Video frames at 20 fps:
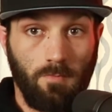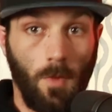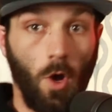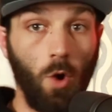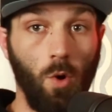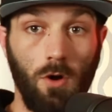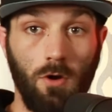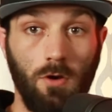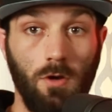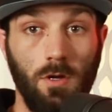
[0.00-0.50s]

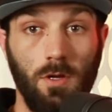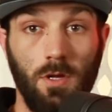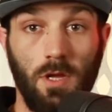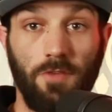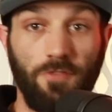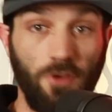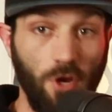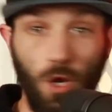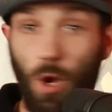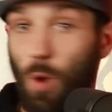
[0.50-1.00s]
Or
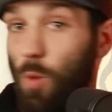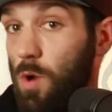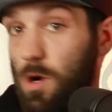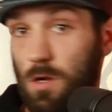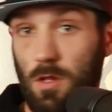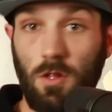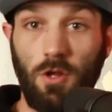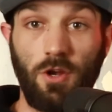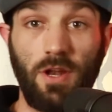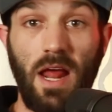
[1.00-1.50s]
if you don't want
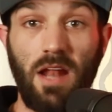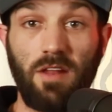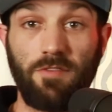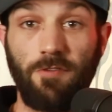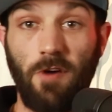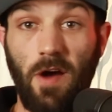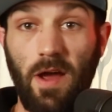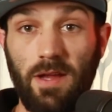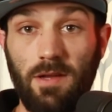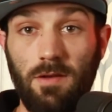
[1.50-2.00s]
to learn how to
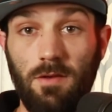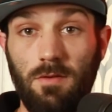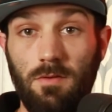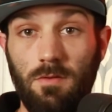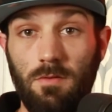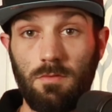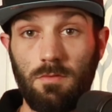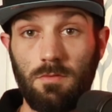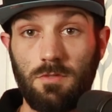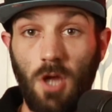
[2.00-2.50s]
fight,
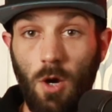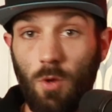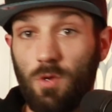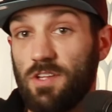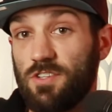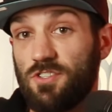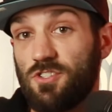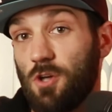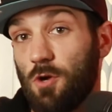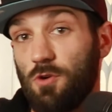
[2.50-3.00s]
don't
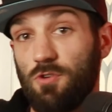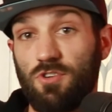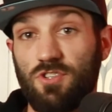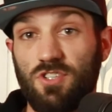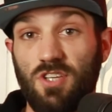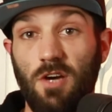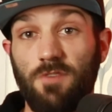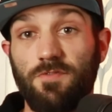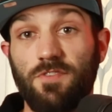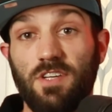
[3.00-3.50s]
insert
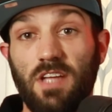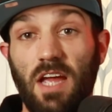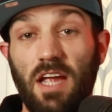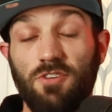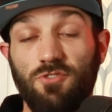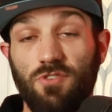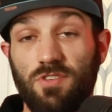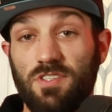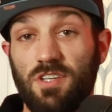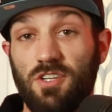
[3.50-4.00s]
yourself in
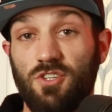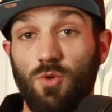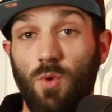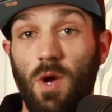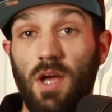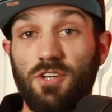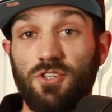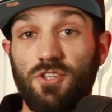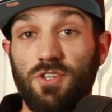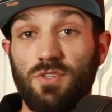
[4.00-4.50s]
dangerous
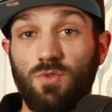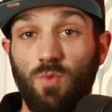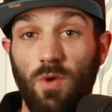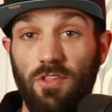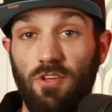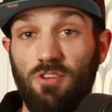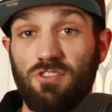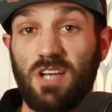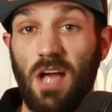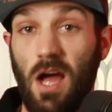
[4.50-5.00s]
situations where
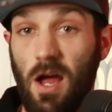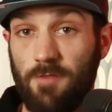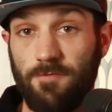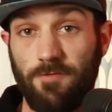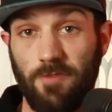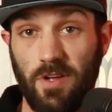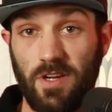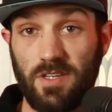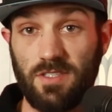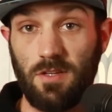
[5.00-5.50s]
there's
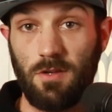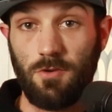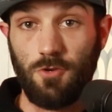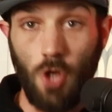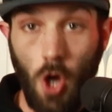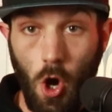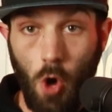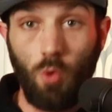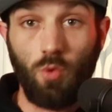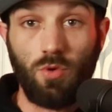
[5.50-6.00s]
conflict,
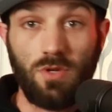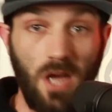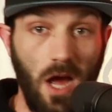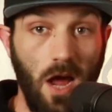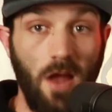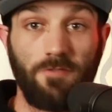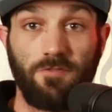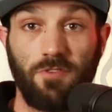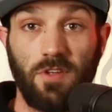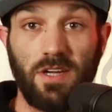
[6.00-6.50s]
known
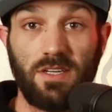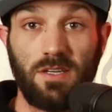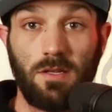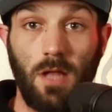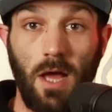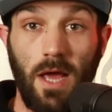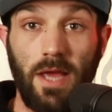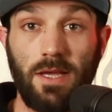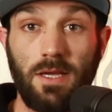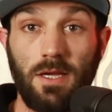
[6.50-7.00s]
conflict
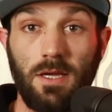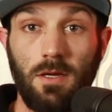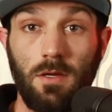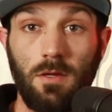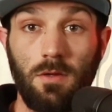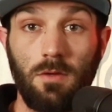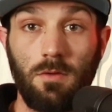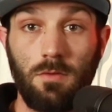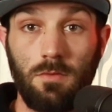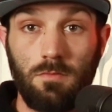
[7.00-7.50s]
like
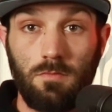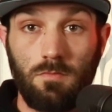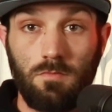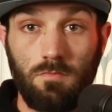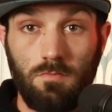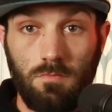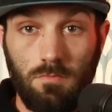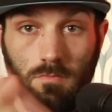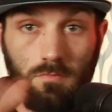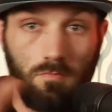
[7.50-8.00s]

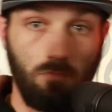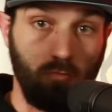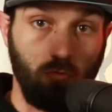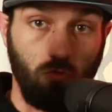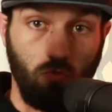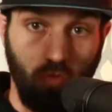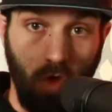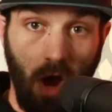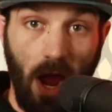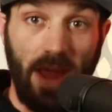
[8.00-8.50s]

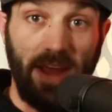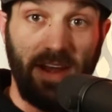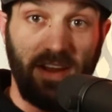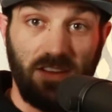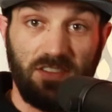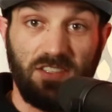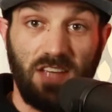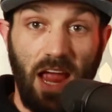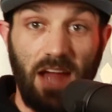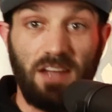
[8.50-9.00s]

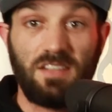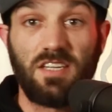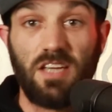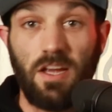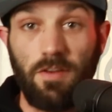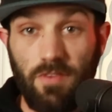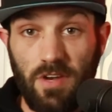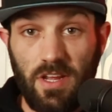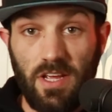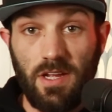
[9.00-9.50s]
riotous
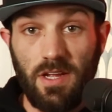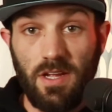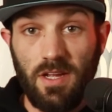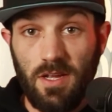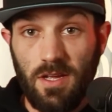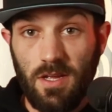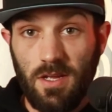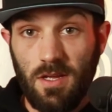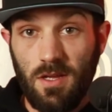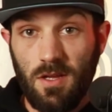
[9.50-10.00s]
activity,
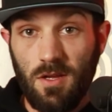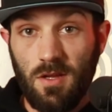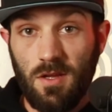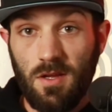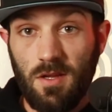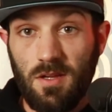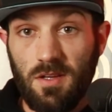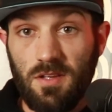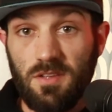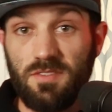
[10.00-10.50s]

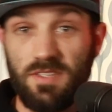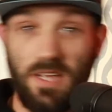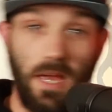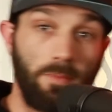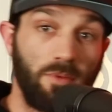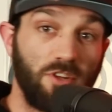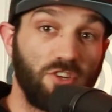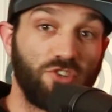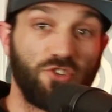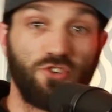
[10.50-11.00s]

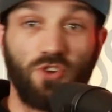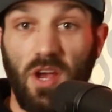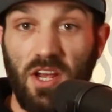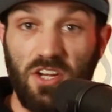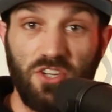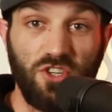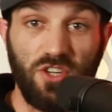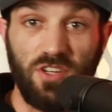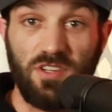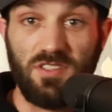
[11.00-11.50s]

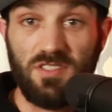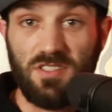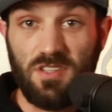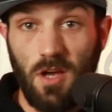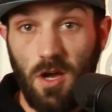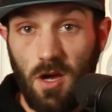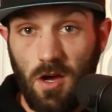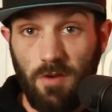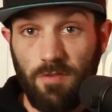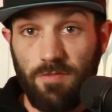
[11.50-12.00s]
demonstrations
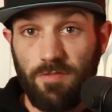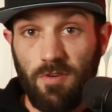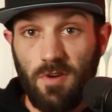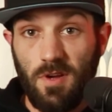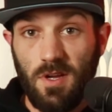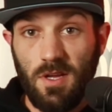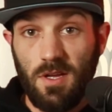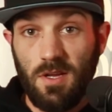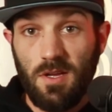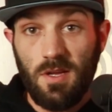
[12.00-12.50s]
of
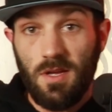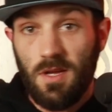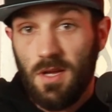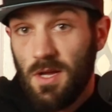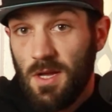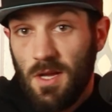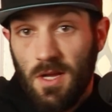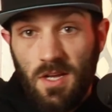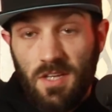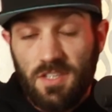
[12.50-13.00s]

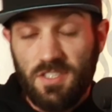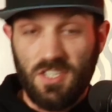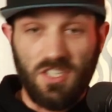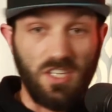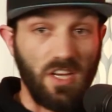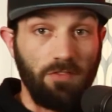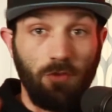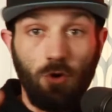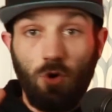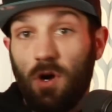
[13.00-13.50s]

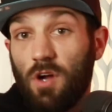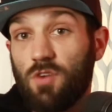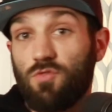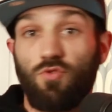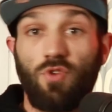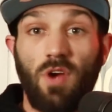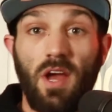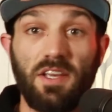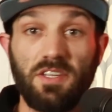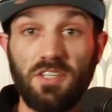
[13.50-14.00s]
civil
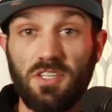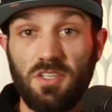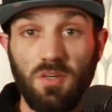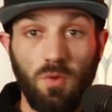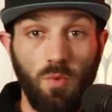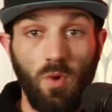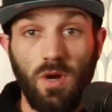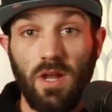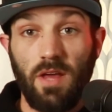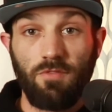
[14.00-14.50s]

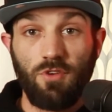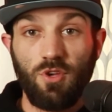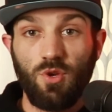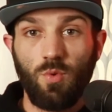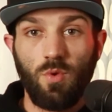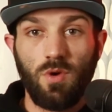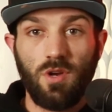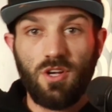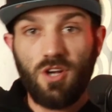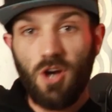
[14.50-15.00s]
unrest, whatever you
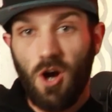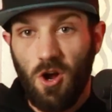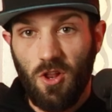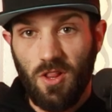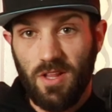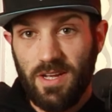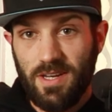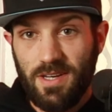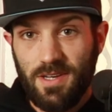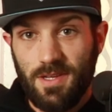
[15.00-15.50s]
want to call
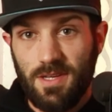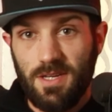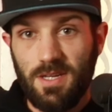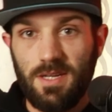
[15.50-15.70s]
it.